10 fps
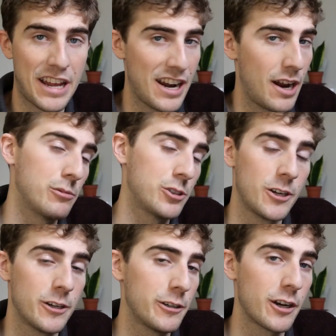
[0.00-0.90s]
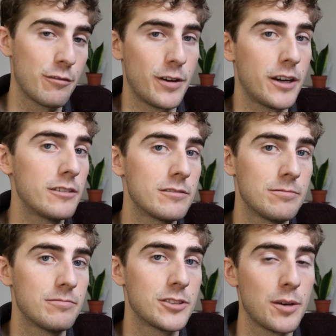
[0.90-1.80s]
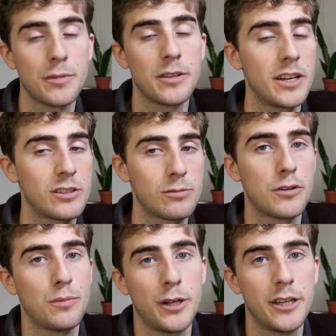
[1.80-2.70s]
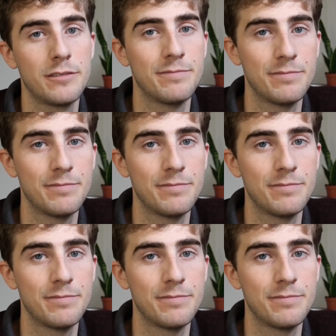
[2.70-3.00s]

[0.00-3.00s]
that I'm sure you're gonna find something that's worth playing.